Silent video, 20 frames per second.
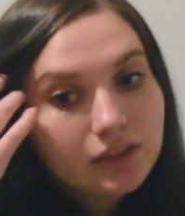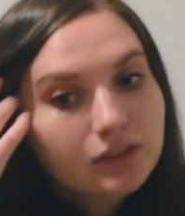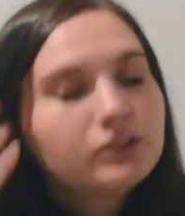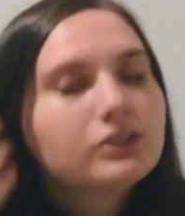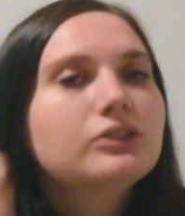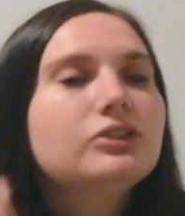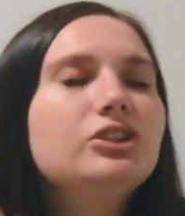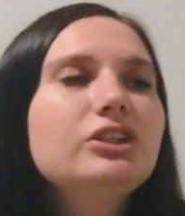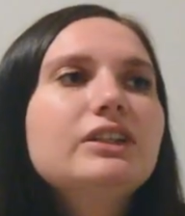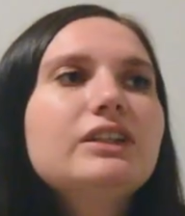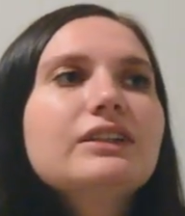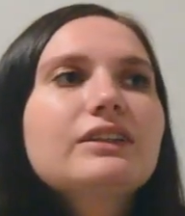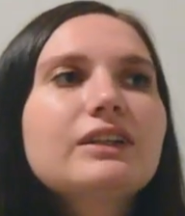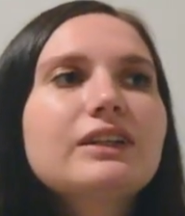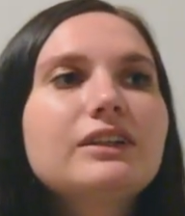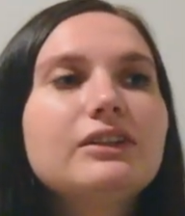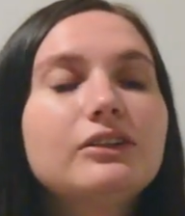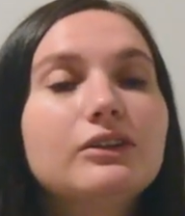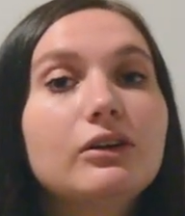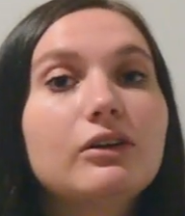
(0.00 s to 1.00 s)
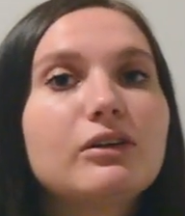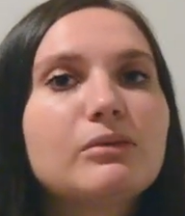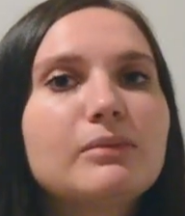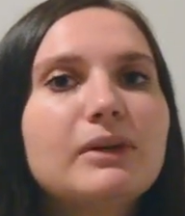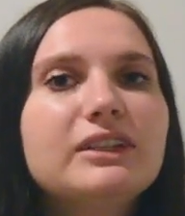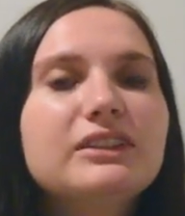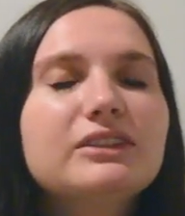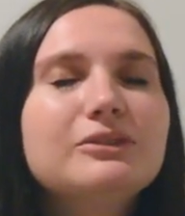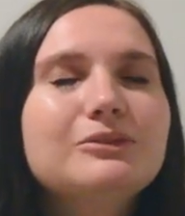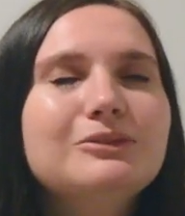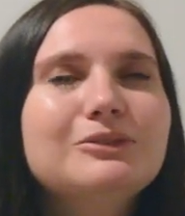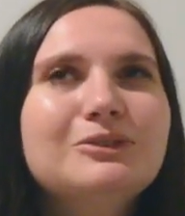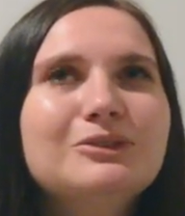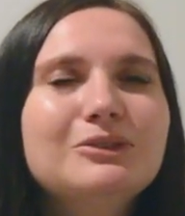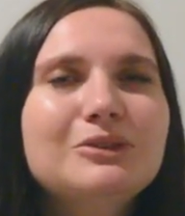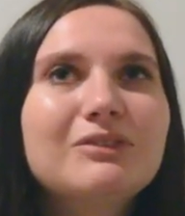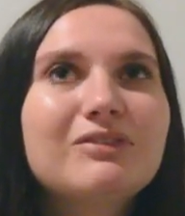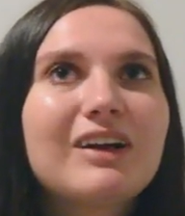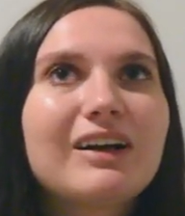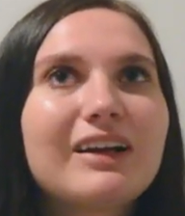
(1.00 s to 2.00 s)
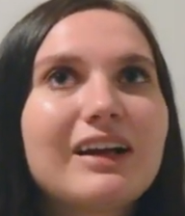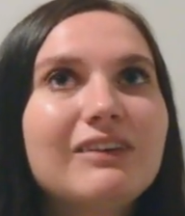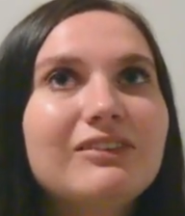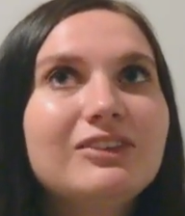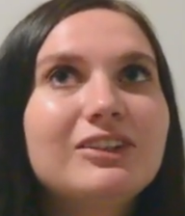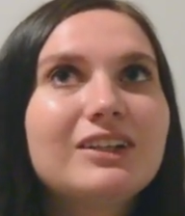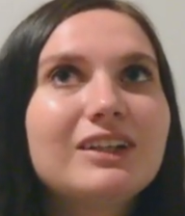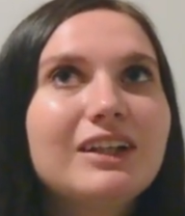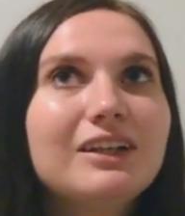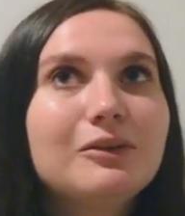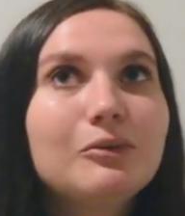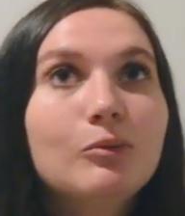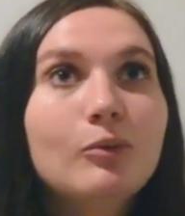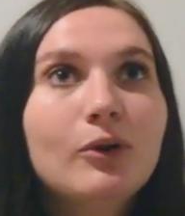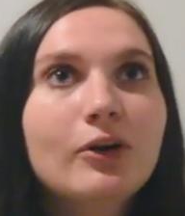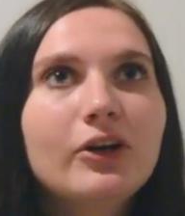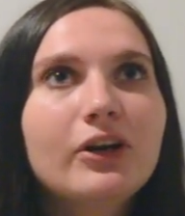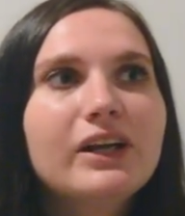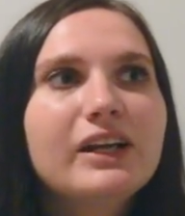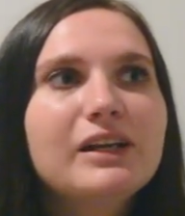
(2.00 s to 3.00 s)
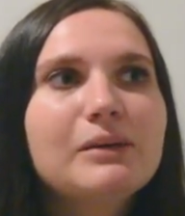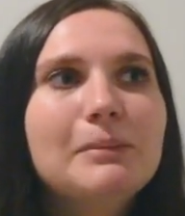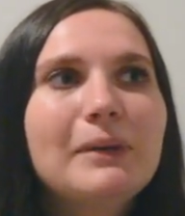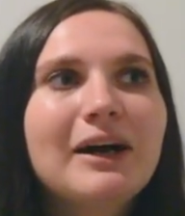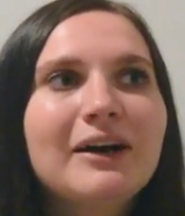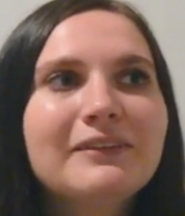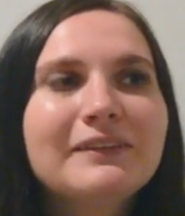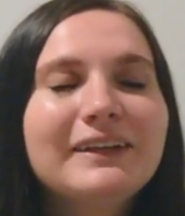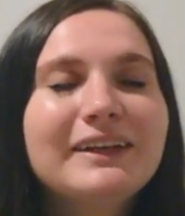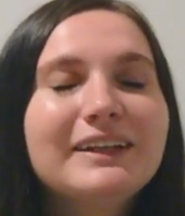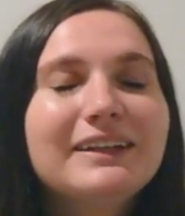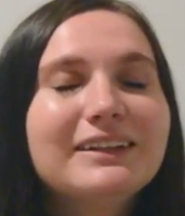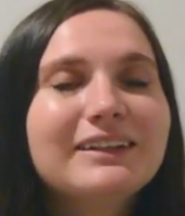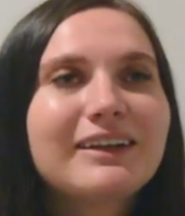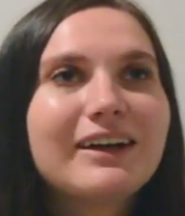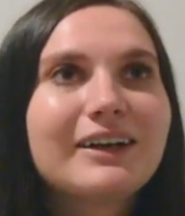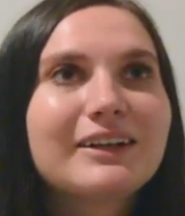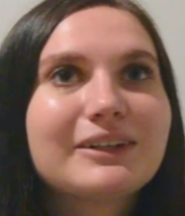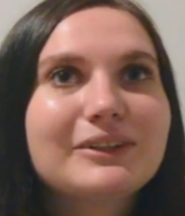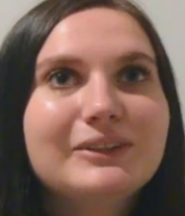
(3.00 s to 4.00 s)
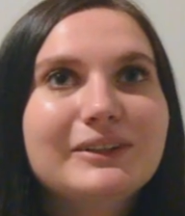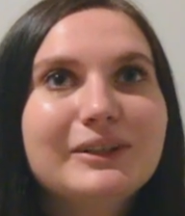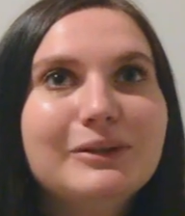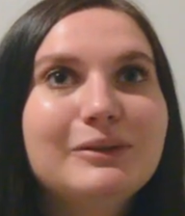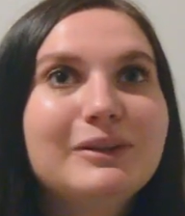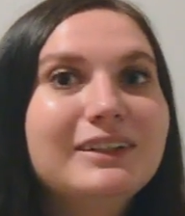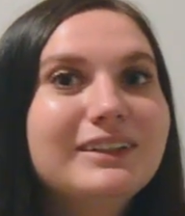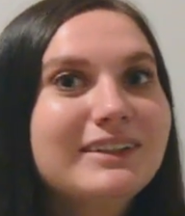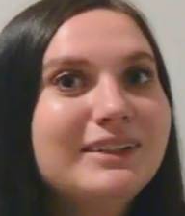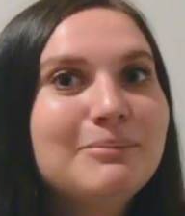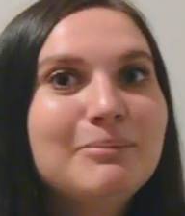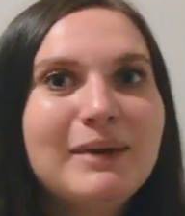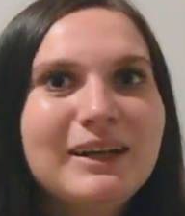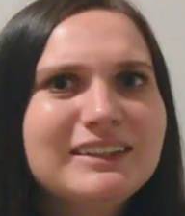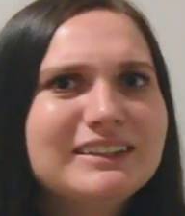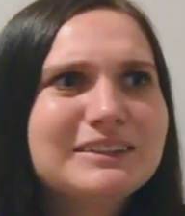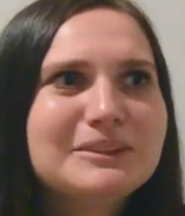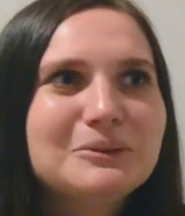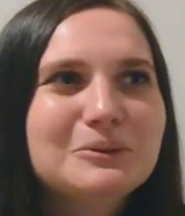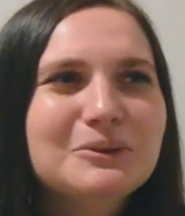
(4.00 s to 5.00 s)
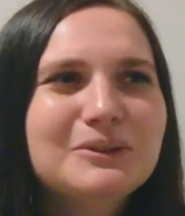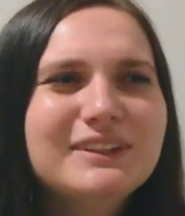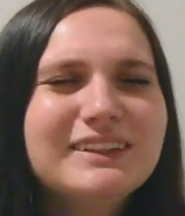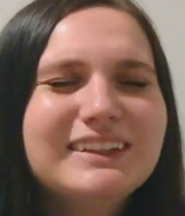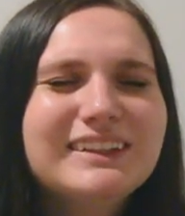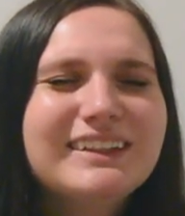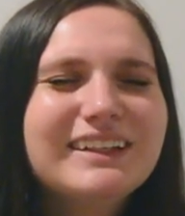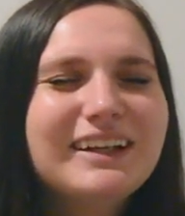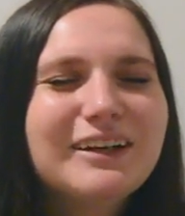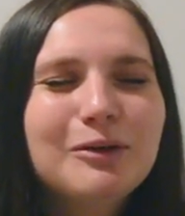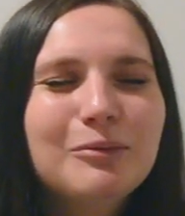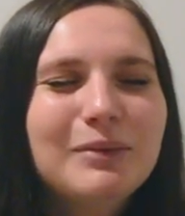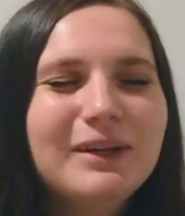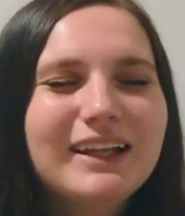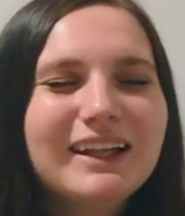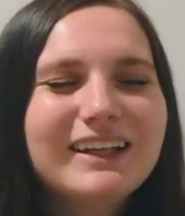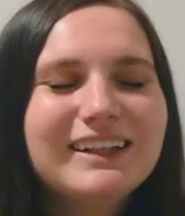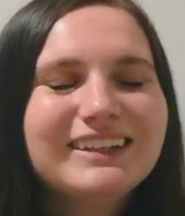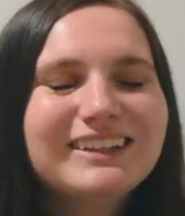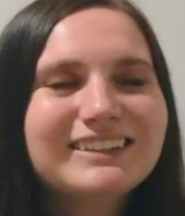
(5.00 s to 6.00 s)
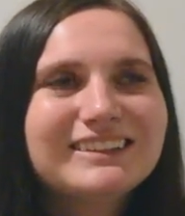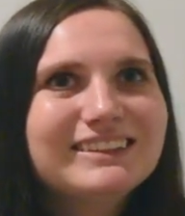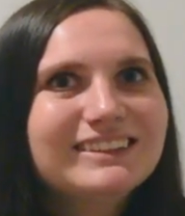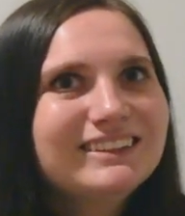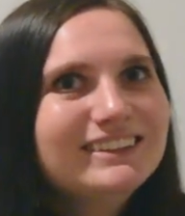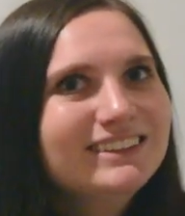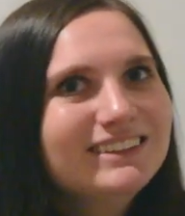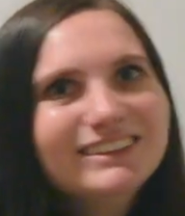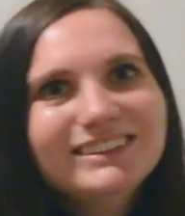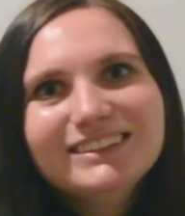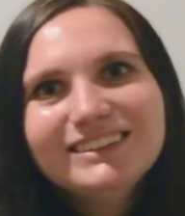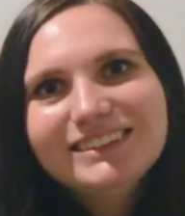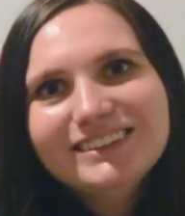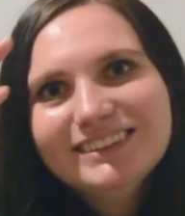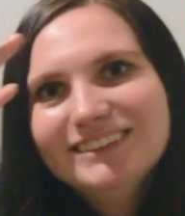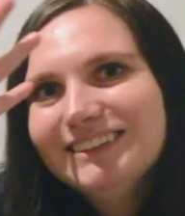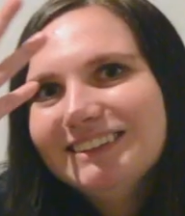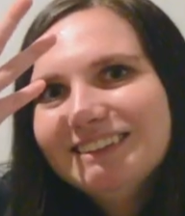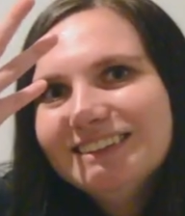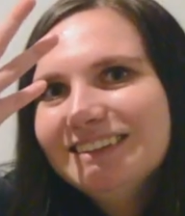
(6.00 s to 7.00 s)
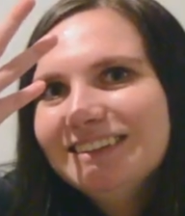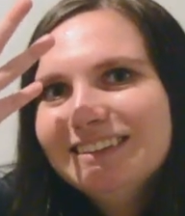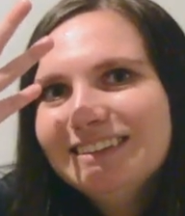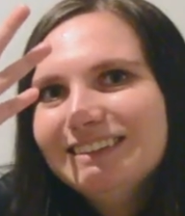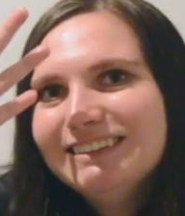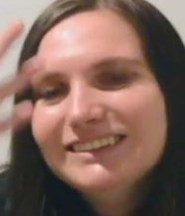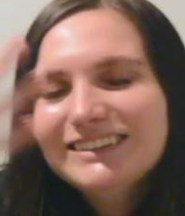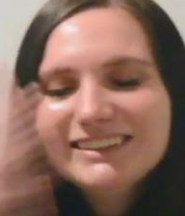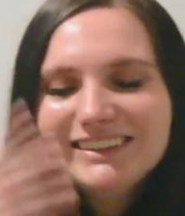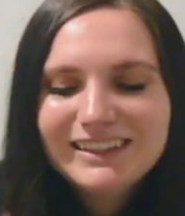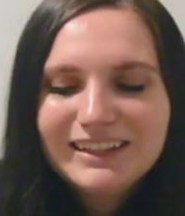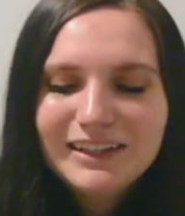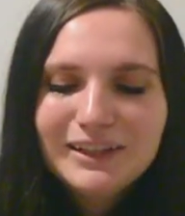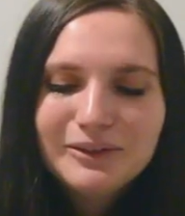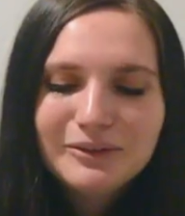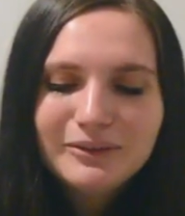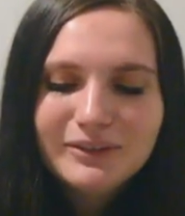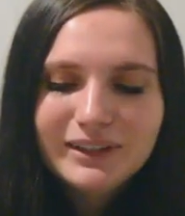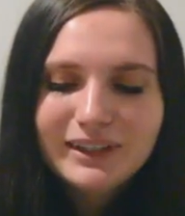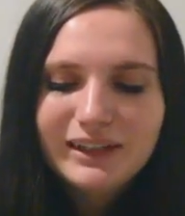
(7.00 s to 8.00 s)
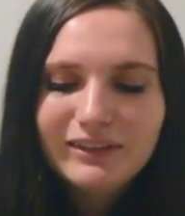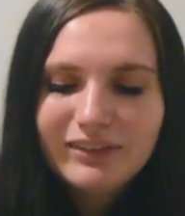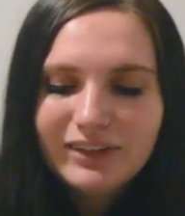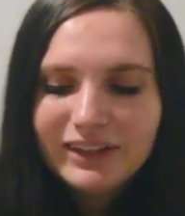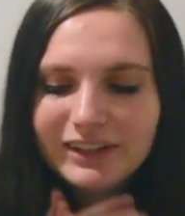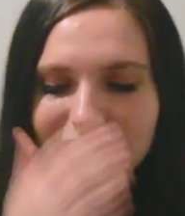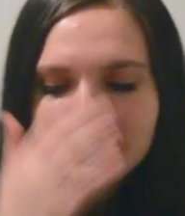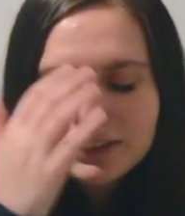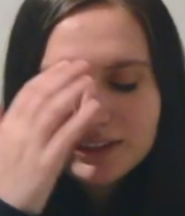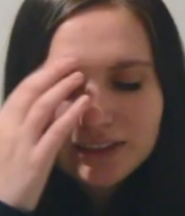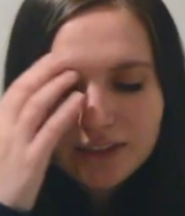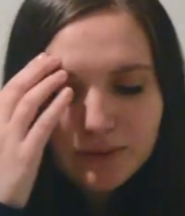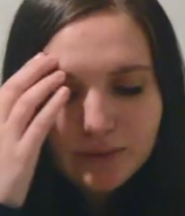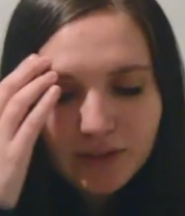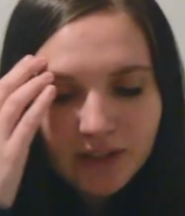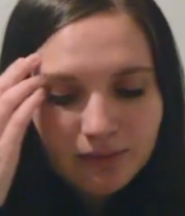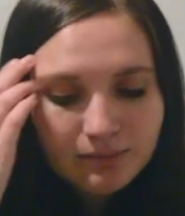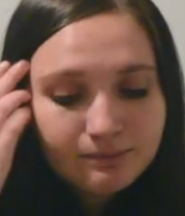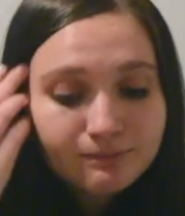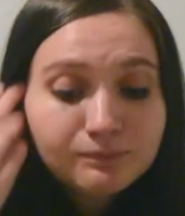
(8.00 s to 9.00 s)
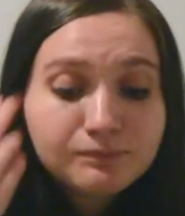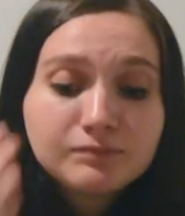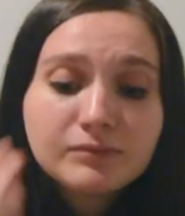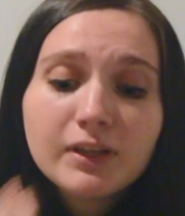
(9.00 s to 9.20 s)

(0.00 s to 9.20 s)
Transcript: so she can like go to med school without having to like worry about like not going to a good med school you know but like whatever so um